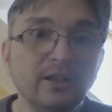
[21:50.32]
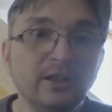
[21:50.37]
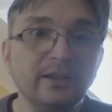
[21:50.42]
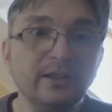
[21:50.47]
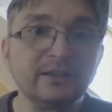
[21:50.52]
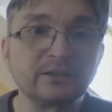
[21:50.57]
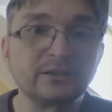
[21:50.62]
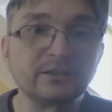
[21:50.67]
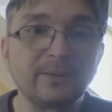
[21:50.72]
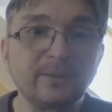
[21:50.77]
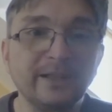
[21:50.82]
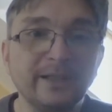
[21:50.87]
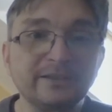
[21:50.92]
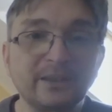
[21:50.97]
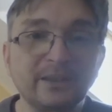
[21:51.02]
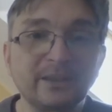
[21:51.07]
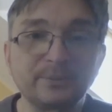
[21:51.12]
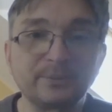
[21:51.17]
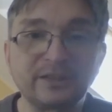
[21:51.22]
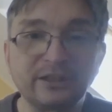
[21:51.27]
quite
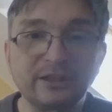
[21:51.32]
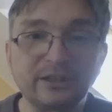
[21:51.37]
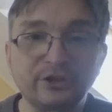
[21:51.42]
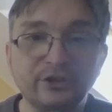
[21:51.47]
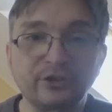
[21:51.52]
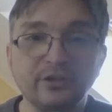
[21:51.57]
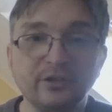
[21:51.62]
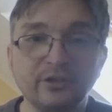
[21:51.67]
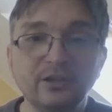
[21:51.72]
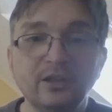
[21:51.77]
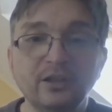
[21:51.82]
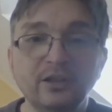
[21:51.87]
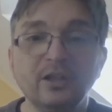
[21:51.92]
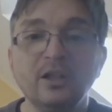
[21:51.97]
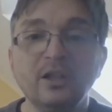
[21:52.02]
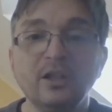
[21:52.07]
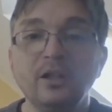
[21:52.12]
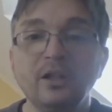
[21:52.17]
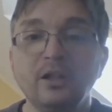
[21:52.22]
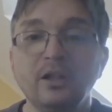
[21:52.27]
substantial,
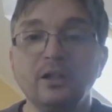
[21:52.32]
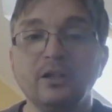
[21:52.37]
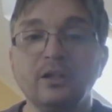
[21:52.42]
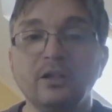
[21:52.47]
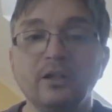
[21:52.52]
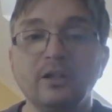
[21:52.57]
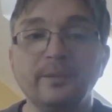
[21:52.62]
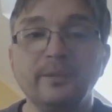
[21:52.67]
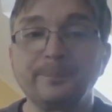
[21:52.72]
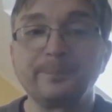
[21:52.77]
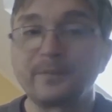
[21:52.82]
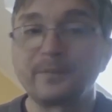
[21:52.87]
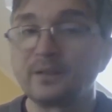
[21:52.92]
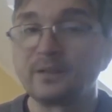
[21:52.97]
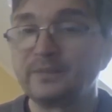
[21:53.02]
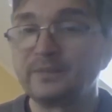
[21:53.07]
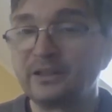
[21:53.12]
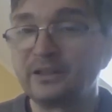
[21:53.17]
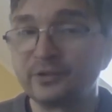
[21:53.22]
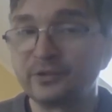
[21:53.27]

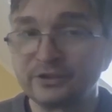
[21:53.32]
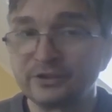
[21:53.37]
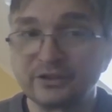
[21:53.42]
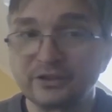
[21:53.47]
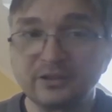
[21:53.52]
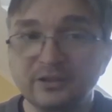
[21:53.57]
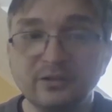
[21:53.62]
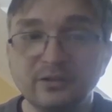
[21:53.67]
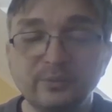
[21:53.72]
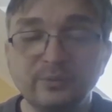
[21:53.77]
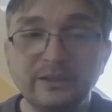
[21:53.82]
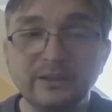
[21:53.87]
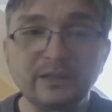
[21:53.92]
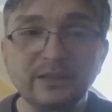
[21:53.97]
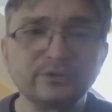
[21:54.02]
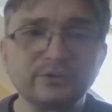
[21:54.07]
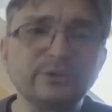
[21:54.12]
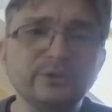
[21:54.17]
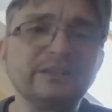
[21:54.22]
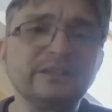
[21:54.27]
because without
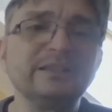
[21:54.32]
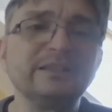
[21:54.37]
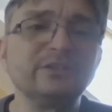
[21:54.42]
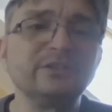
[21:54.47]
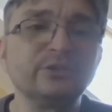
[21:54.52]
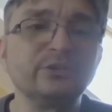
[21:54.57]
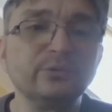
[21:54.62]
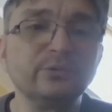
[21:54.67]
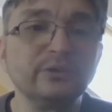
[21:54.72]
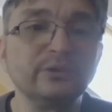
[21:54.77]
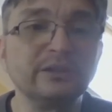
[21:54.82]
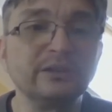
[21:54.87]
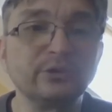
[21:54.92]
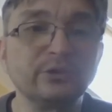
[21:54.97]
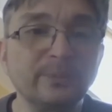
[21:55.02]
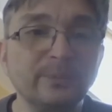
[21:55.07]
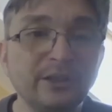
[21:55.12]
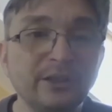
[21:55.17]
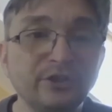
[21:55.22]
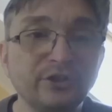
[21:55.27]
going into
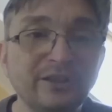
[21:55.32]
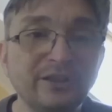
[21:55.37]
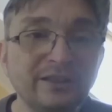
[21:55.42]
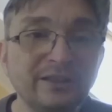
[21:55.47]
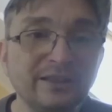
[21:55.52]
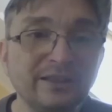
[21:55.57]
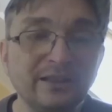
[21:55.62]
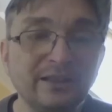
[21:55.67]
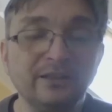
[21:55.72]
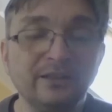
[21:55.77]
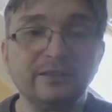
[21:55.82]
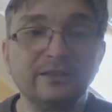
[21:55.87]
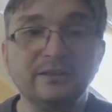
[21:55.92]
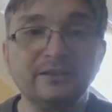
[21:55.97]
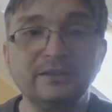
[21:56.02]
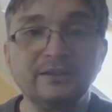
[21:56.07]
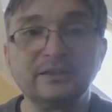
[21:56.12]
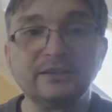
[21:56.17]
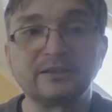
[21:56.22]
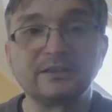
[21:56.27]
much detail in
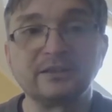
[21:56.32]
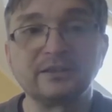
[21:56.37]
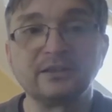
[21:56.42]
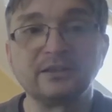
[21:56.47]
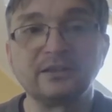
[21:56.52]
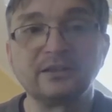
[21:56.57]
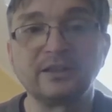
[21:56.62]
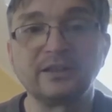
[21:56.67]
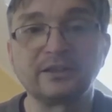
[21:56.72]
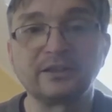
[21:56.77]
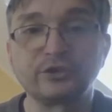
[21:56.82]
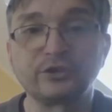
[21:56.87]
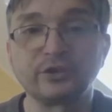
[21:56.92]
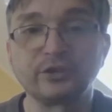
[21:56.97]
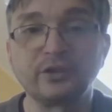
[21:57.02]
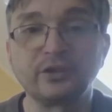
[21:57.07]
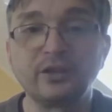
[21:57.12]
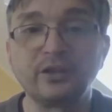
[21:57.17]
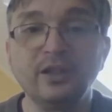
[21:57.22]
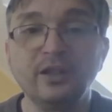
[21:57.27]
this lecture,
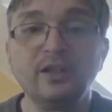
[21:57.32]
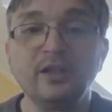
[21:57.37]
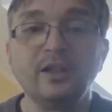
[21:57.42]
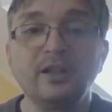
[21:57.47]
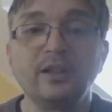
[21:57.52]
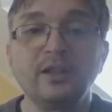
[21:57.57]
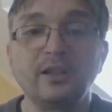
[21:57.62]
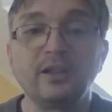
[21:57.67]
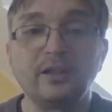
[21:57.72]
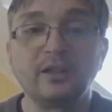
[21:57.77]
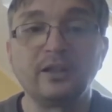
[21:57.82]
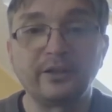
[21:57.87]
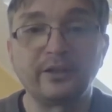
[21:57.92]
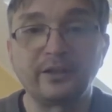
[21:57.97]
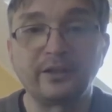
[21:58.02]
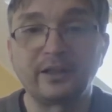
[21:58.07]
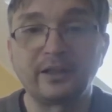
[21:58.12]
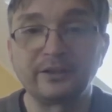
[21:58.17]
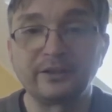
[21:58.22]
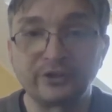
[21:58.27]

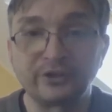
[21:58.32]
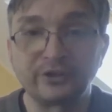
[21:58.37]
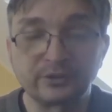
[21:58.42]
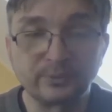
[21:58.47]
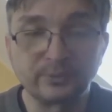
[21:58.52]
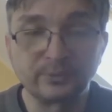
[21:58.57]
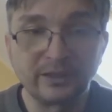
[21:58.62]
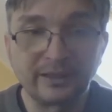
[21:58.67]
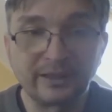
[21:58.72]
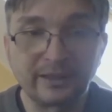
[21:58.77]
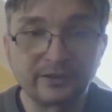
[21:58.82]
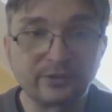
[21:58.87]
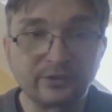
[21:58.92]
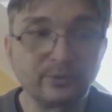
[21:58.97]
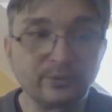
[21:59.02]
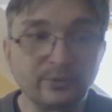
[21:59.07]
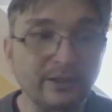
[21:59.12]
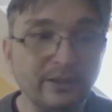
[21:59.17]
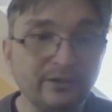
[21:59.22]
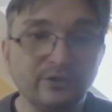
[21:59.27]
I just would like to
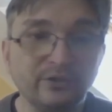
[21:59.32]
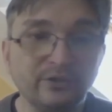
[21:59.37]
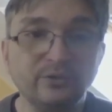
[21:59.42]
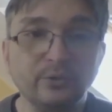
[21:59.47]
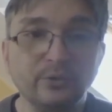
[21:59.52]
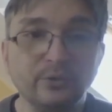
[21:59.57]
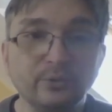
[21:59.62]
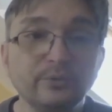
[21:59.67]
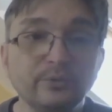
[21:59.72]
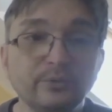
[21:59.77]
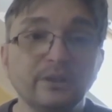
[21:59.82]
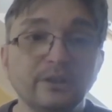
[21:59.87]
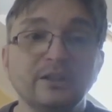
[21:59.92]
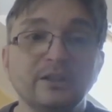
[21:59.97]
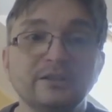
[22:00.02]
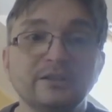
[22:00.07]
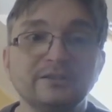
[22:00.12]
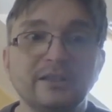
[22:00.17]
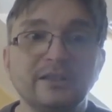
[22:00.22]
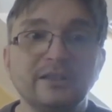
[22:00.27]
let you know
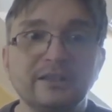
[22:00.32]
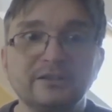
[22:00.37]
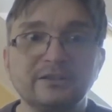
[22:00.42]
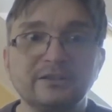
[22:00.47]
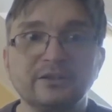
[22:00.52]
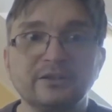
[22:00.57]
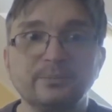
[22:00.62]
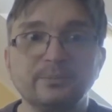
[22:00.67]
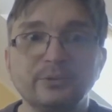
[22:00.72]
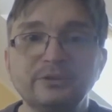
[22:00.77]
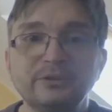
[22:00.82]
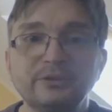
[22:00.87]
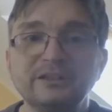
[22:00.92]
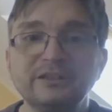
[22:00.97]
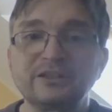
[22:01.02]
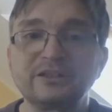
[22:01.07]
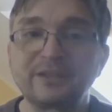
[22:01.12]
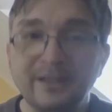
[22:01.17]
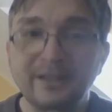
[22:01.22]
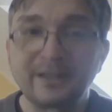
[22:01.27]
that protein
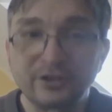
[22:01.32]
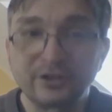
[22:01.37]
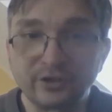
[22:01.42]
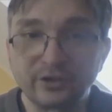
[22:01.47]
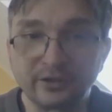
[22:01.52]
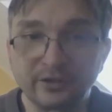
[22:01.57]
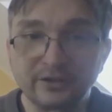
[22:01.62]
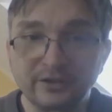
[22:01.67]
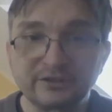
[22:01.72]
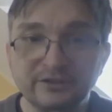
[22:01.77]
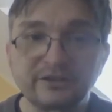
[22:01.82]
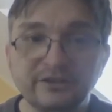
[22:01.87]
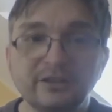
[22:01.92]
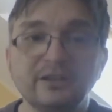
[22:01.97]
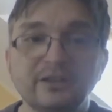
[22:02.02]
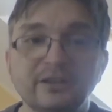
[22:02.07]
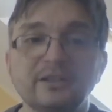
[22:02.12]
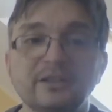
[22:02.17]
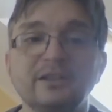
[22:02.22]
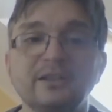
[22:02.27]
structures
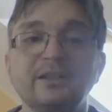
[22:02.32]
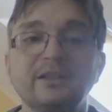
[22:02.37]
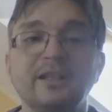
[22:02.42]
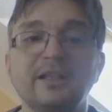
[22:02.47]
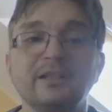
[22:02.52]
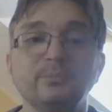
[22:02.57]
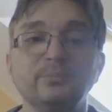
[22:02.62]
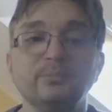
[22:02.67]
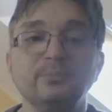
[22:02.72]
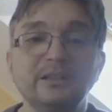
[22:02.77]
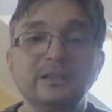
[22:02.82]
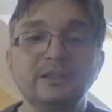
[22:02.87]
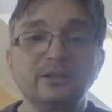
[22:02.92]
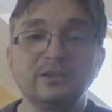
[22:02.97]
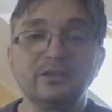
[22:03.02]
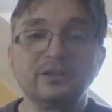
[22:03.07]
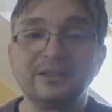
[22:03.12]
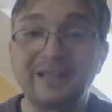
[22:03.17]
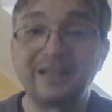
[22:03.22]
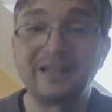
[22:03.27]
can be
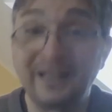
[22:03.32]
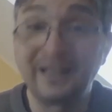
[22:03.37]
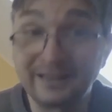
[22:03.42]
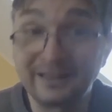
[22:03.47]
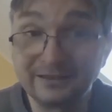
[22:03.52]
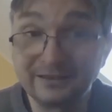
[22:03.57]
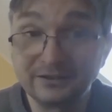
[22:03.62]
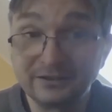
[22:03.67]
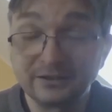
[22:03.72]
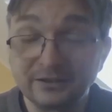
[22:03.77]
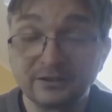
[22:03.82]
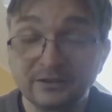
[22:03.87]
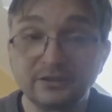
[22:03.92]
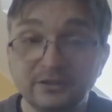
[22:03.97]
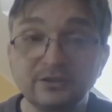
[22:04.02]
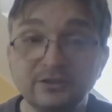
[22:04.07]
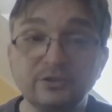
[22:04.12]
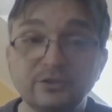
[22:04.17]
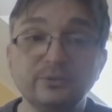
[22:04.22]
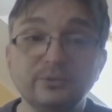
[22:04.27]
aligned
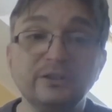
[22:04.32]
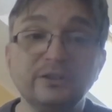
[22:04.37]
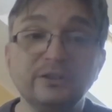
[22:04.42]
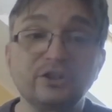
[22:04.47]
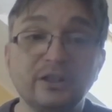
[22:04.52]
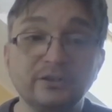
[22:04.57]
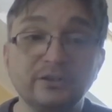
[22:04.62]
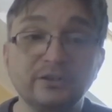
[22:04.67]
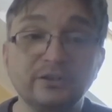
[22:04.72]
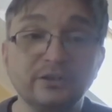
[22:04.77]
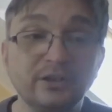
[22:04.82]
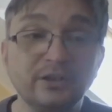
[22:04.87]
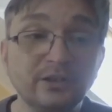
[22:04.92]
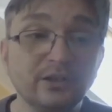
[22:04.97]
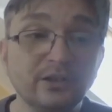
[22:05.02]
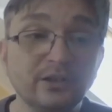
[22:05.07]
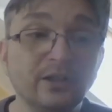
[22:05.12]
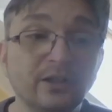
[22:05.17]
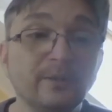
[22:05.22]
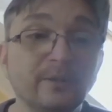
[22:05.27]
to each other
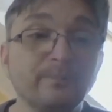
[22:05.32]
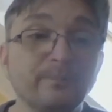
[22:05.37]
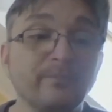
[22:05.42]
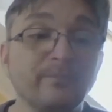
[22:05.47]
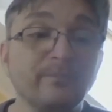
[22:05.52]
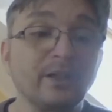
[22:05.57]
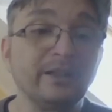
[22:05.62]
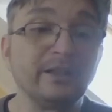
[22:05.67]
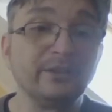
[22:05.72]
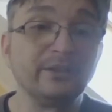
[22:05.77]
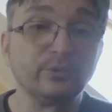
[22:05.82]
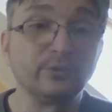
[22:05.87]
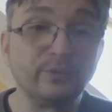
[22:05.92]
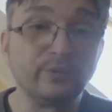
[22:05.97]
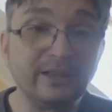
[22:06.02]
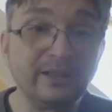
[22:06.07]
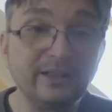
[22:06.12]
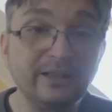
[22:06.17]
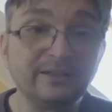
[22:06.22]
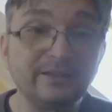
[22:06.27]
in a
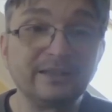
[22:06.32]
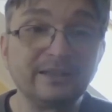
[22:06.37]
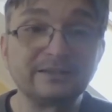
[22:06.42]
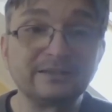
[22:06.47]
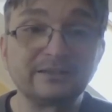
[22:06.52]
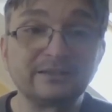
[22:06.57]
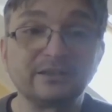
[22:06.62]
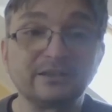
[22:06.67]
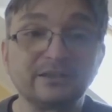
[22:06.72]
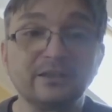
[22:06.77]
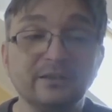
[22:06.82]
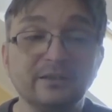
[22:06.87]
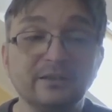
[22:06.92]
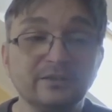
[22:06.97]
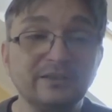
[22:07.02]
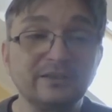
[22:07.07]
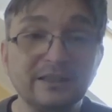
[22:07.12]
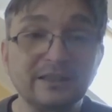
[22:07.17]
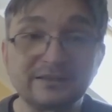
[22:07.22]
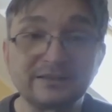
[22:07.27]
way that
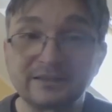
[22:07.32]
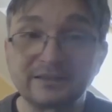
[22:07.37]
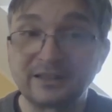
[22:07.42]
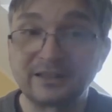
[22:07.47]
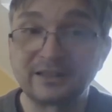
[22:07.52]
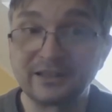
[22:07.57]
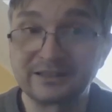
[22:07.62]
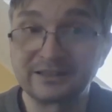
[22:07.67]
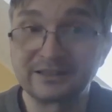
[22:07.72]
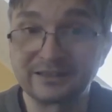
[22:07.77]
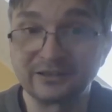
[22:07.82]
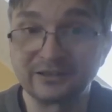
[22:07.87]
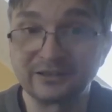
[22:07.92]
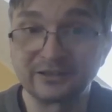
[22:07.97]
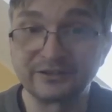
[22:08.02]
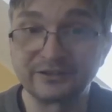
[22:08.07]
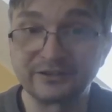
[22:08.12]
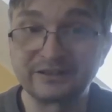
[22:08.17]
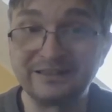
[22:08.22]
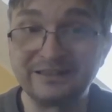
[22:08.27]
does not consider the
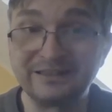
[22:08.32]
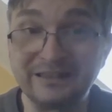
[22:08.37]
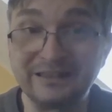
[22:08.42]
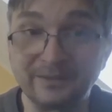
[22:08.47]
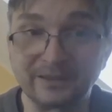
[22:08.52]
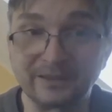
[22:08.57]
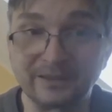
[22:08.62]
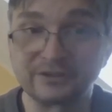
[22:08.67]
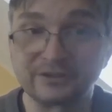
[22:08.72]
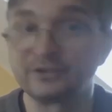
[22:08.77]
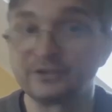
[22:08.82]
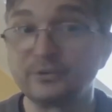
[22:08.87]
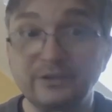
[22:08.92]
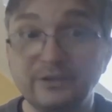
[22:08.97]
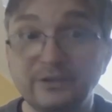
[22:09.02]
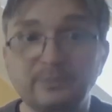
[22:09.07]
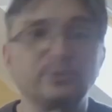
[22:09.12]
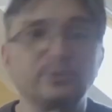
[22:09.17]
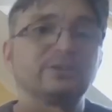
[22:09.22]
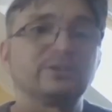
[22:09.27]
sequence. You know that
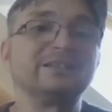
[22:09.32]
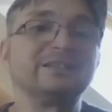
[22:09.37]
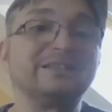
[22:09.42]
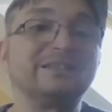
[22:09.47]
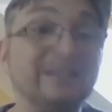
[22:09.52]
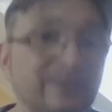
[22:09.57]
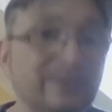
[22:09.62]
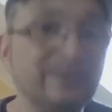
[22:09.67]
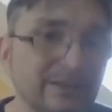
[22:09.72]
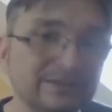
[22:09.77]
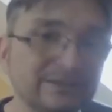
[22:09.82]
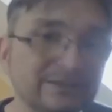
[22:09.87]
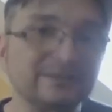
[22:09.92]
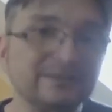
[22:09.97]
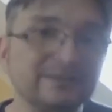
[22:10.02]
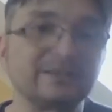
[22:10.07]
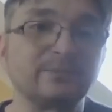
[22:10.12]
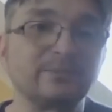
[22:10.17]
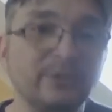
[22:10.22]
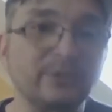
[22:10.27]
protein sequences
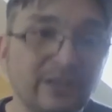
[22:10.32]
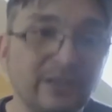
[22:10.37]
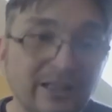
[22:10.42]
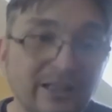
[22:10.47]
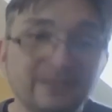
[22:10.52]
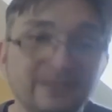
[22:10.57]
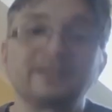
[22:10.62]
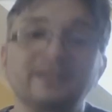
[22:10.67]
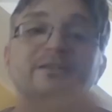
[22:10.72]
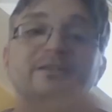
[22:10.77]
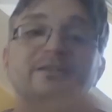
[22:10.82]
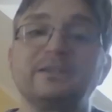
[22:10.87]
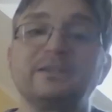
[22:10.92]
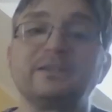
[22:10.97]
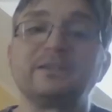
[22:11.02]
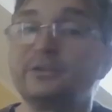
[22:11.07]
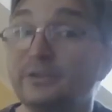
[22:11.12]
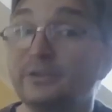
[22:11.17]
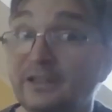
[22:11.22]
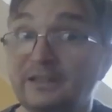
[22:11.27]
can be aligned, and when you
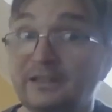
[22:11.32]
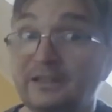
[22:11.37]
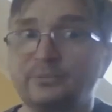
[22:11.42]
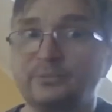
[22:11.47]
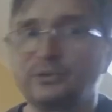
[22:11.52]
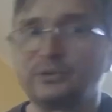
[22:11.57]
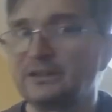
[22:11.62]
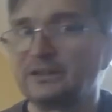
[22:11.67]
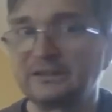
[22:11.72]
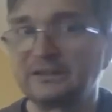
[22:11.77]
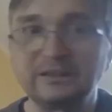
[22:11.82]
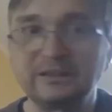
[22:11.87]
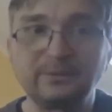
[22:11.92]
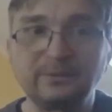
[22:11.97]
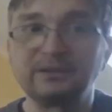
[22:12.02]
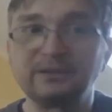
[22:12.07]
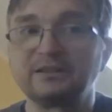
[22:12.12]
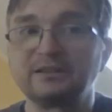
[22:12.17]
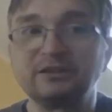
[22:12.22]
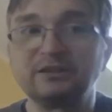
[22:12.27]
align protein
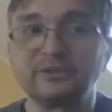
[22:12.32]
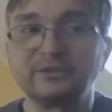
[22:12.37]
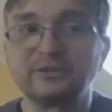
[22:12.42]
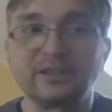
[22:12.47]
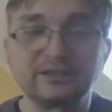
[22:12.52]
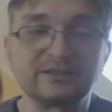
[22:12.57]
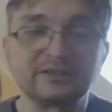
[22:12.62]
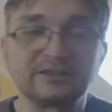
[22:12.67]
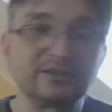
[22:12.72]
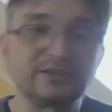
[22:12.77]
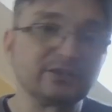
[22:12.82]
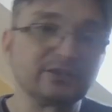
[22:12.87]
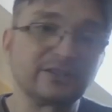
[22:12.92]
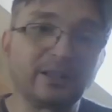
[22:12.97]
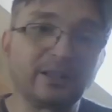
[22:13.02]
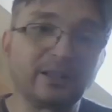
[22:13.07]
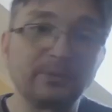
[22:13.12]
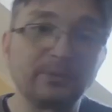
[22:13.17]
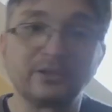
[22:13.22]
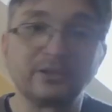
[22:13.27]
sequences, you consider the
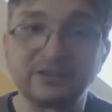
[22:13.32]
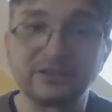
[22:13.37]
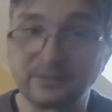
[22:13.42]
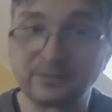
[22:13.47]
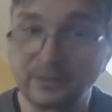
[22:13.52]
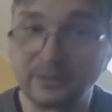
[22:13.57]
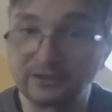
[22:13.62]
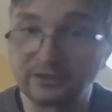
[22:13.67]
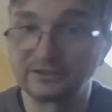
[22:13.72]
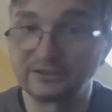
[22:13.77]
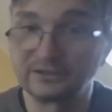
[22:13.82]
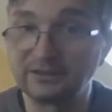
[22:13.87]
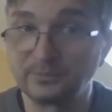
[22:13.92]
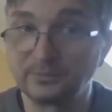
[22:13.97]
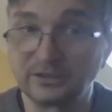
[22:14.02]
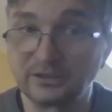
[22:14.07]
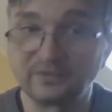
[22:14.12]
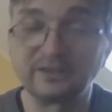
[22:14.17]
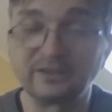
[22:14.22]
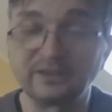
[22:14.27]
chemical similarity
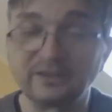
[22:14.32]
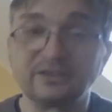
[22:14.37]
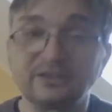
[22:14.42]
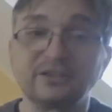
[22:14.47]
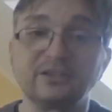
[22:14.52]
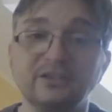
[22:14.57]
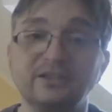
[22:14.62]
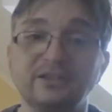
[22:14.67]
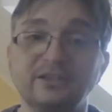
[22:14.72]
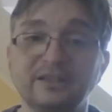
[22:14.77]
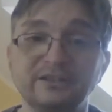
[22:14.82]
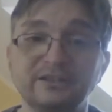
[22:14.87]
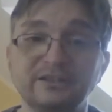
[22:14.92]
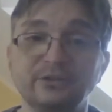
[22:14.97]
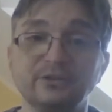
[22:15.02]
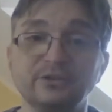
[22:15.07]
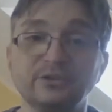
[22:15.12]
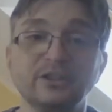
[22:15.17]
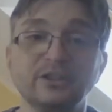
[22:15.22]
between the residues.